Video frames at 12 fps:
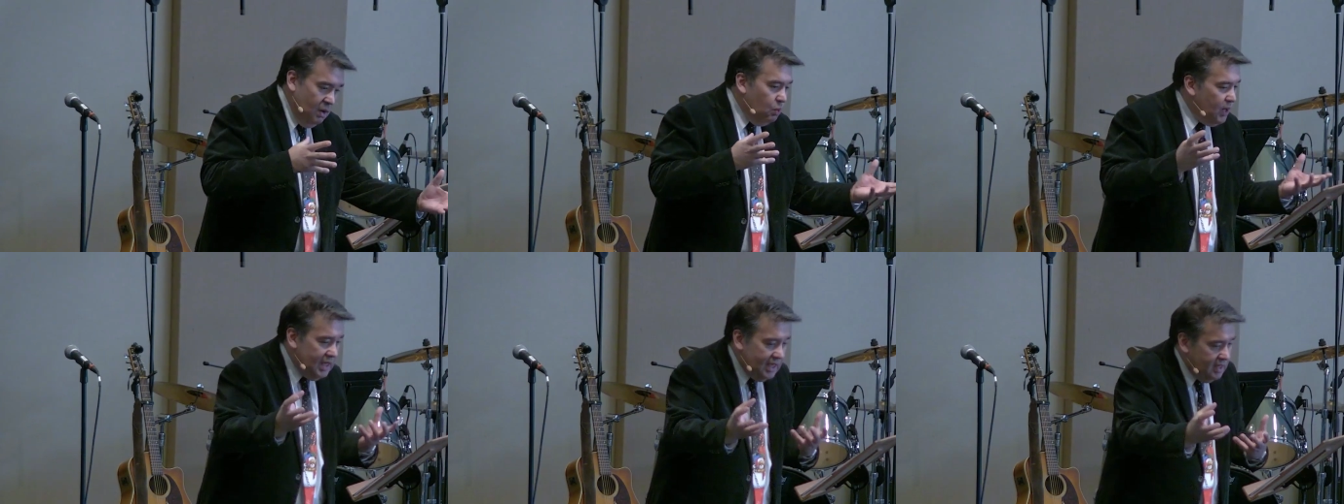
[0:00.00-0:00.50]

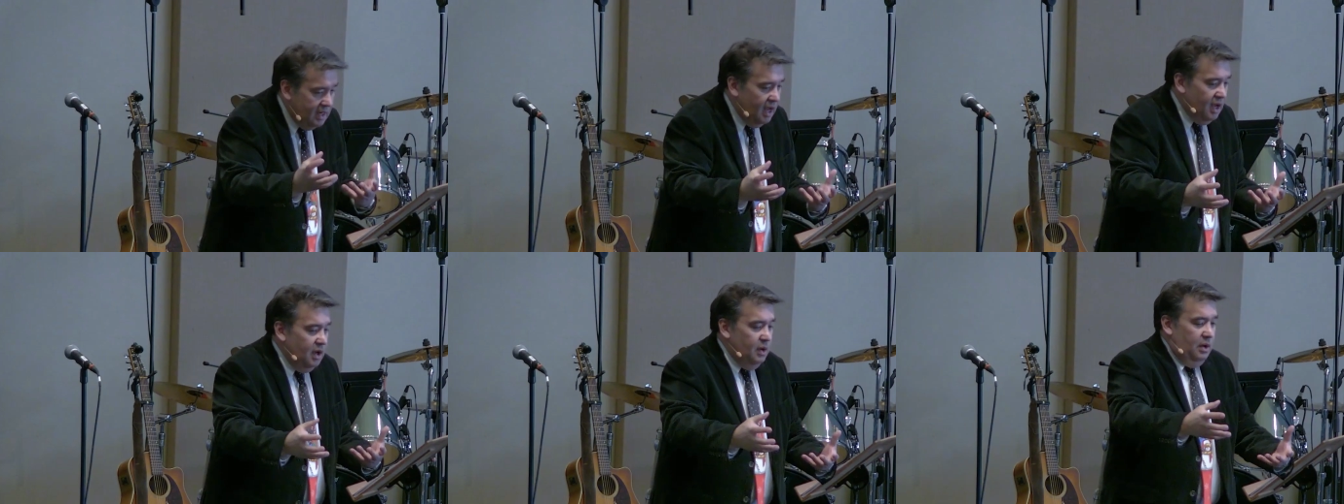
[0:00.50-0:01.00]
We can
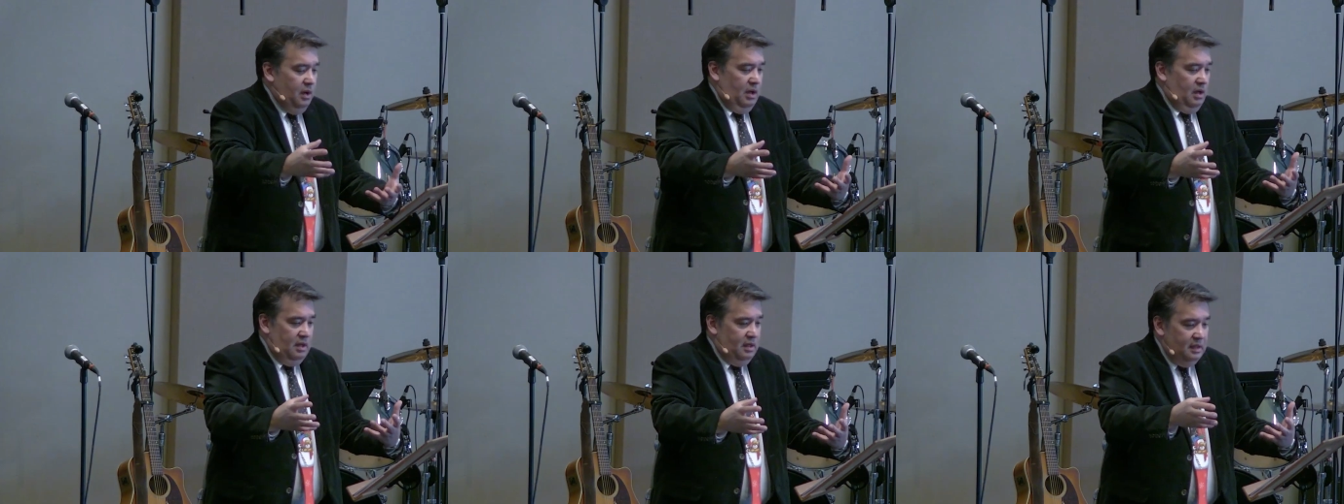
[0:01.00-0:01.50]

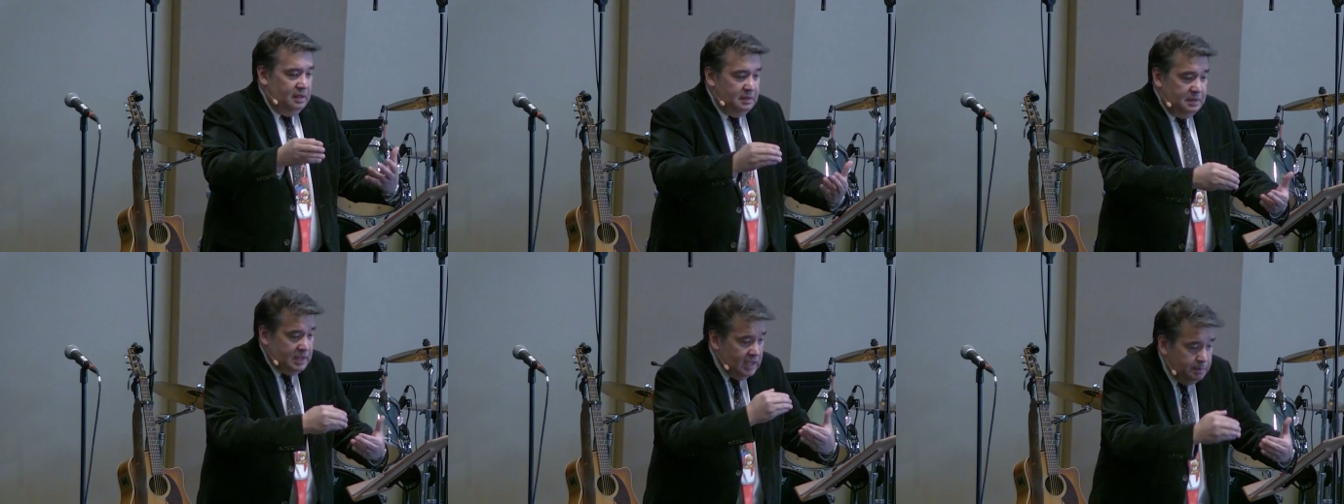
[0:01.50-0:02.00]

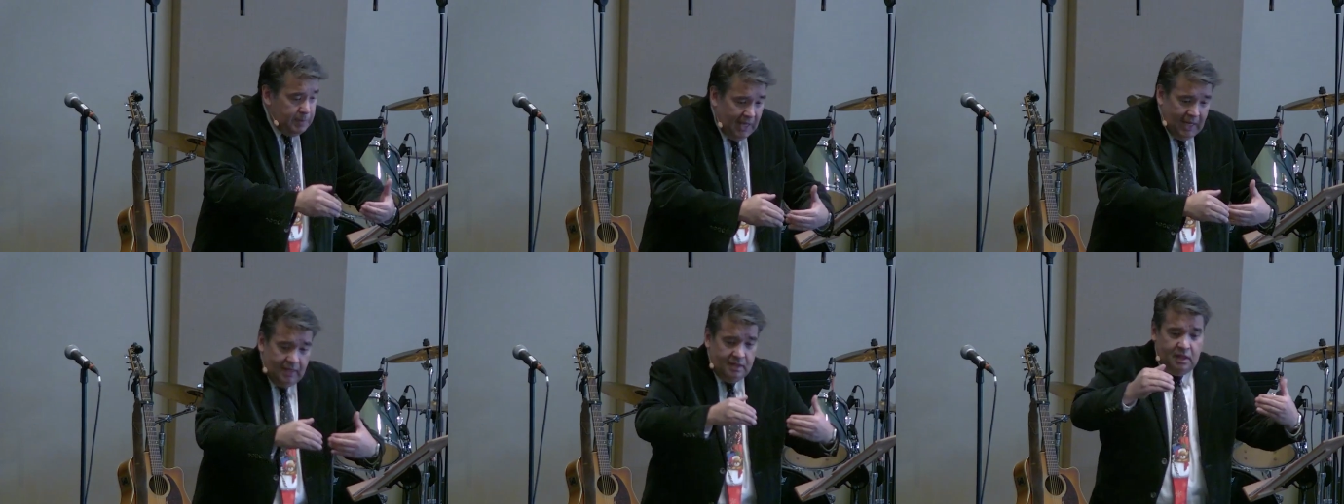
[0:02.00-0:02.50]

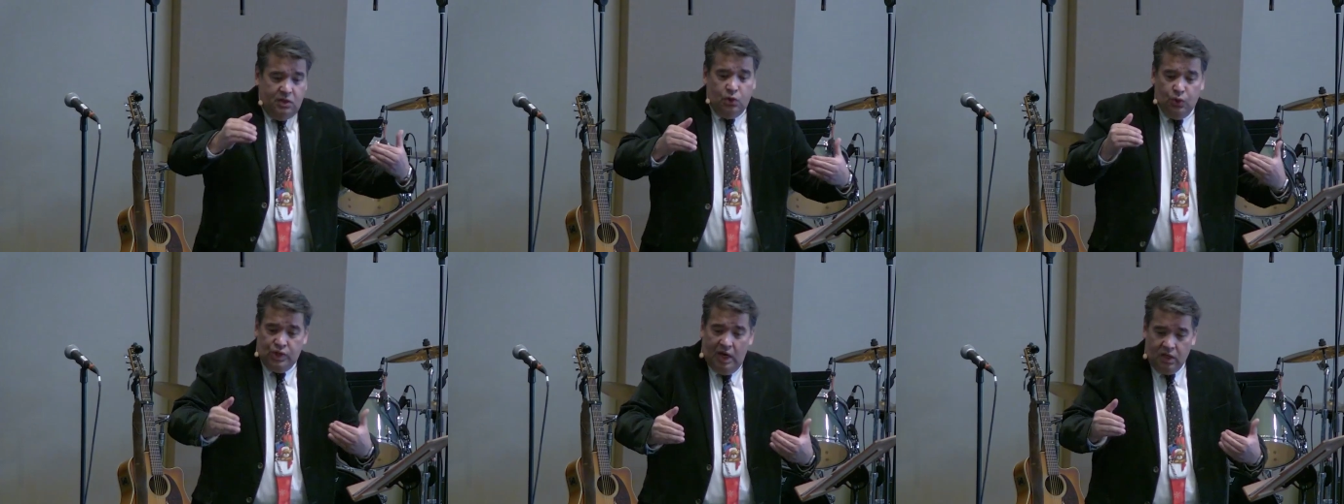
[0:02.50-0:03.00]
debate the
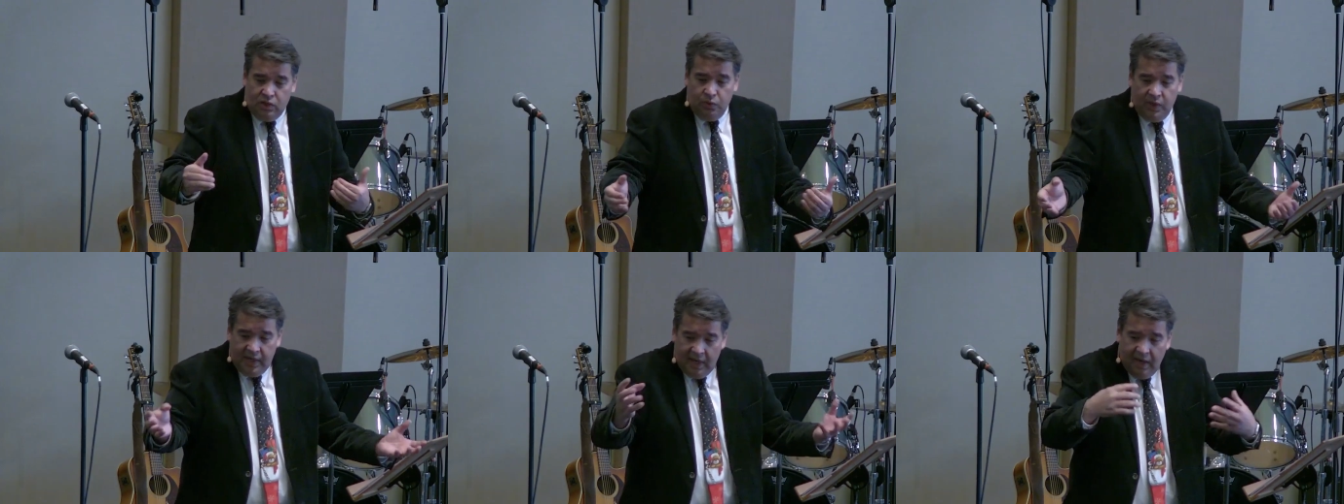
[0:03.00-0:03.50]

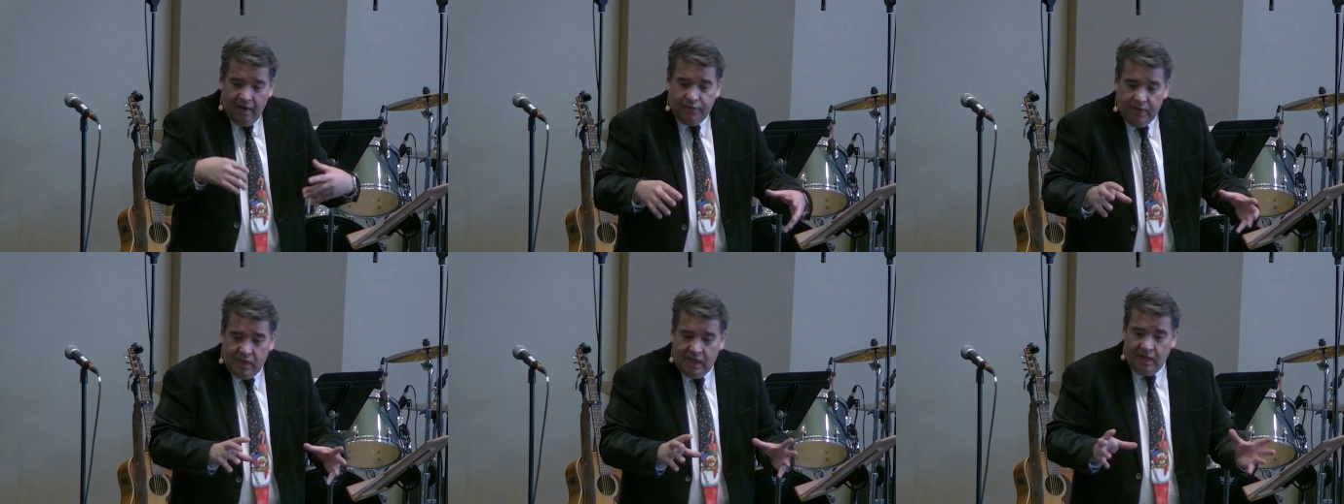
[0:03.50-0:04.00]
trajectory of
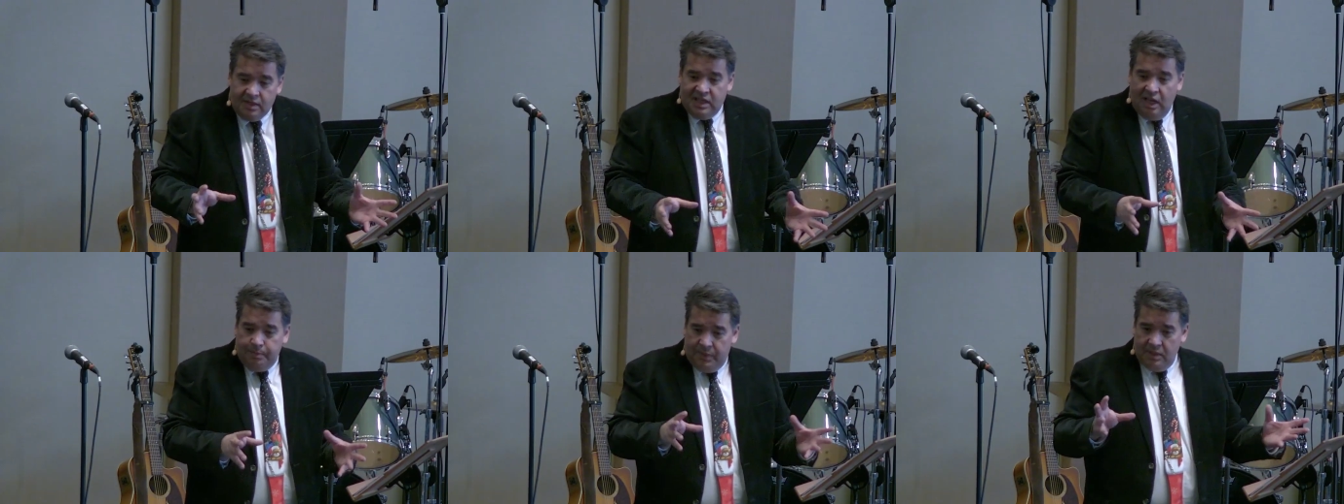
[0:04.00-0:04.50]
and the
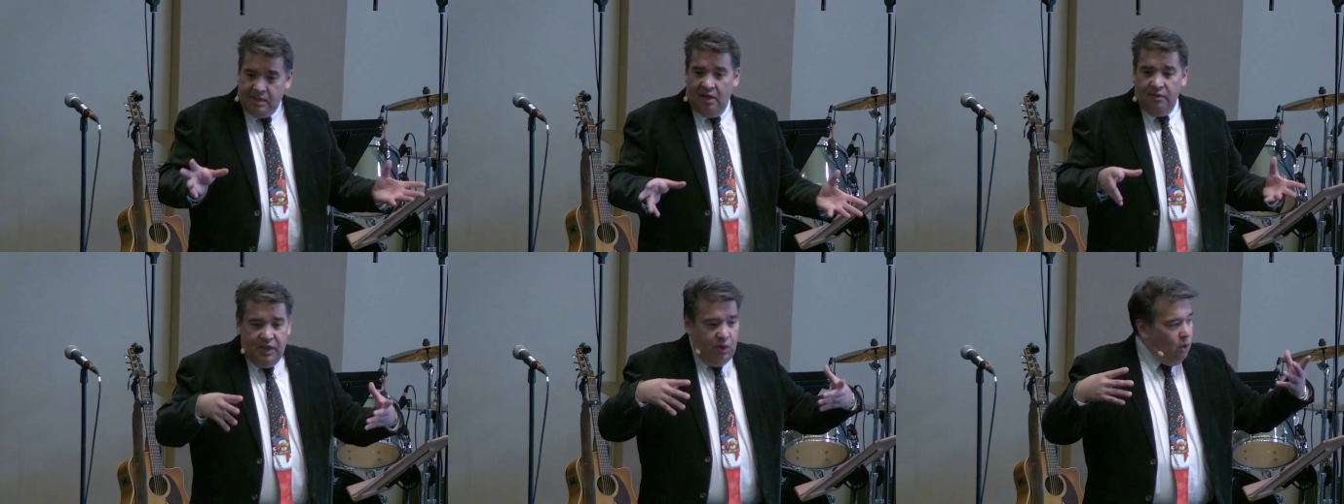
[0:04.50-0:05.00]
acceptance
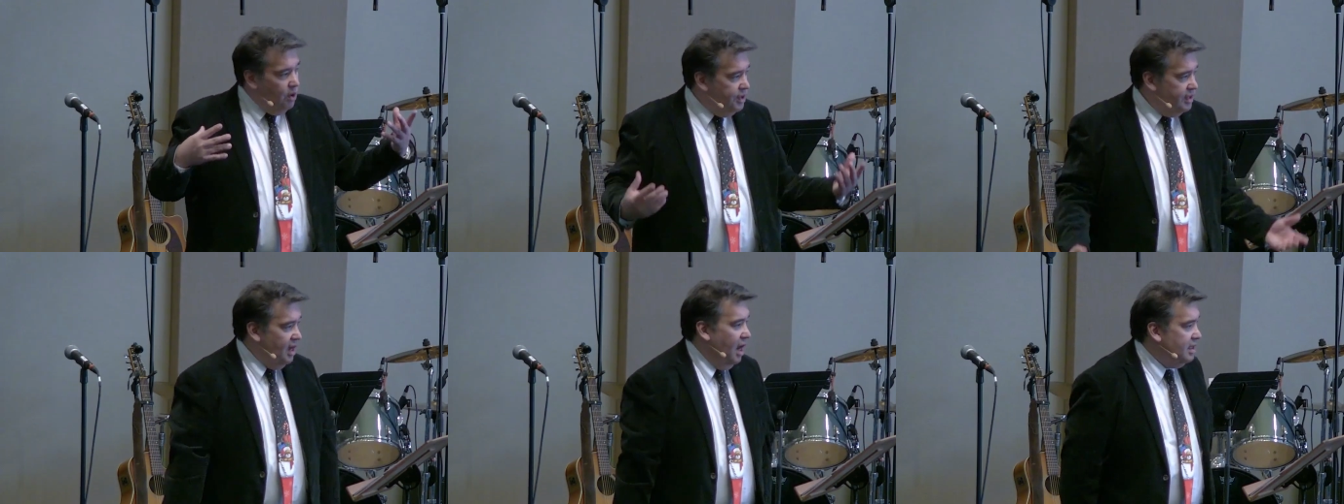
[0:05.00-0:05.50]
of the
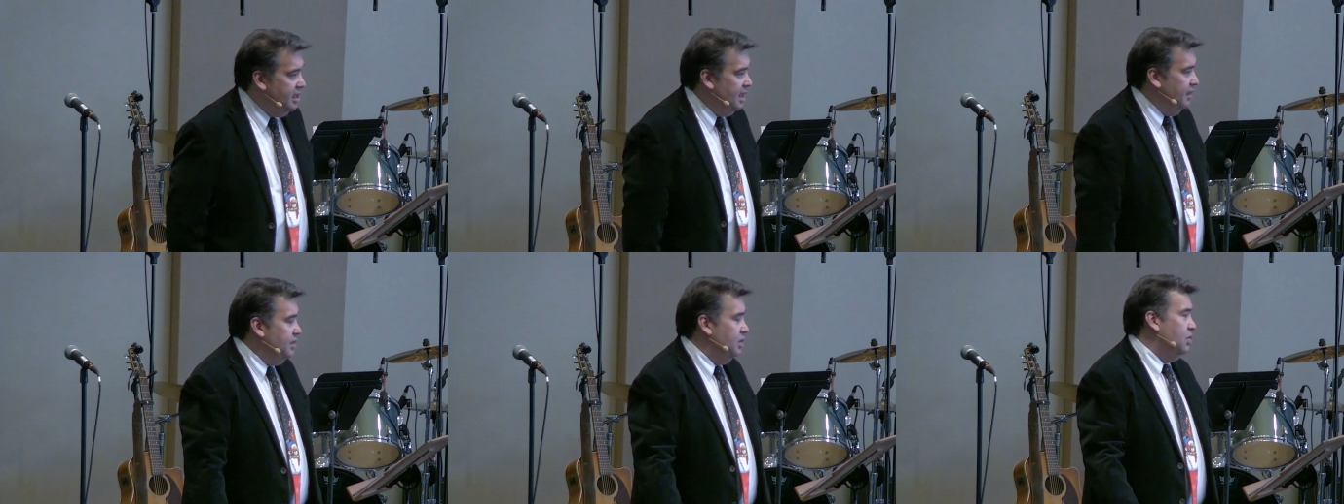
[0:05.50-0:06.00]
orthodoxy
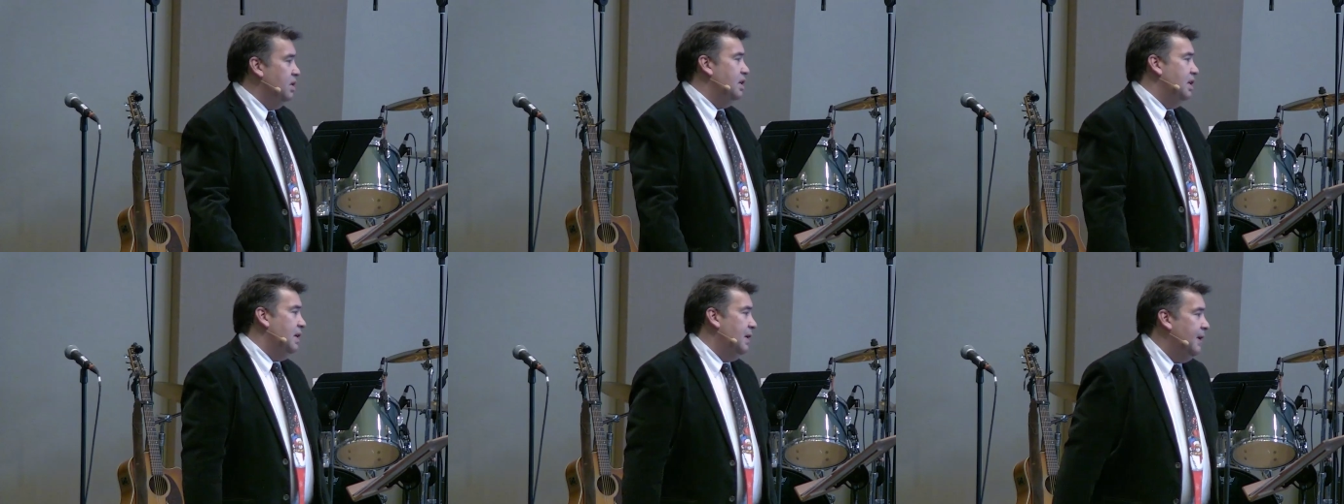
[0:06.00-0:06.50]
of the
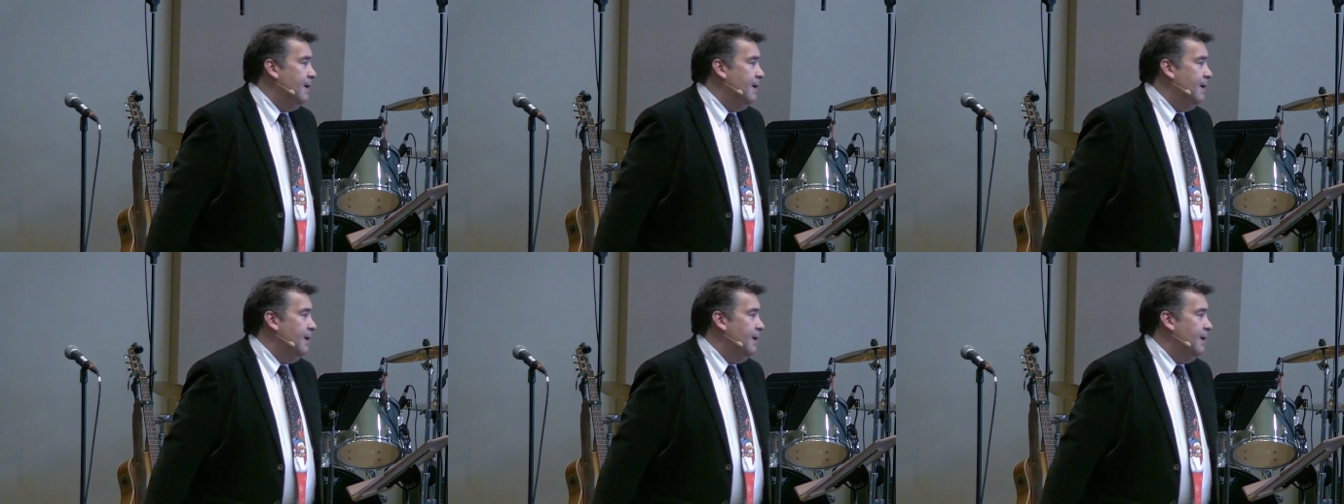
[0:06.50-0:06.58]
Trinity.